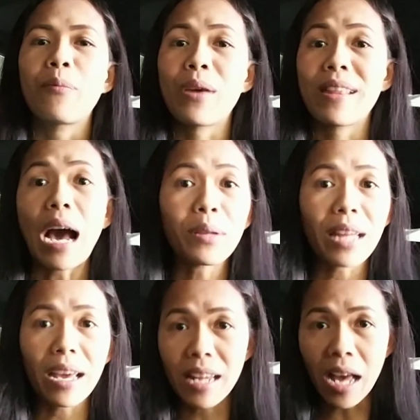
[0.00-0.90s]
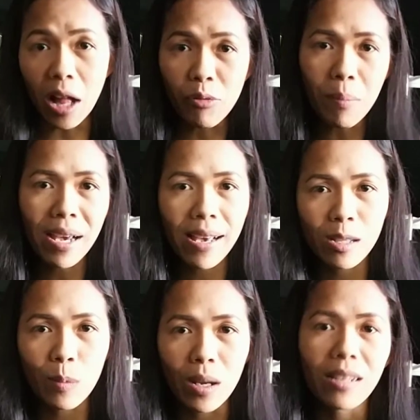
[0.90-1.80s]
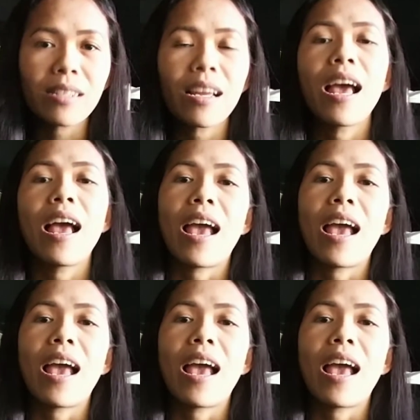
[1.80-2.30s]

without any help from my husband,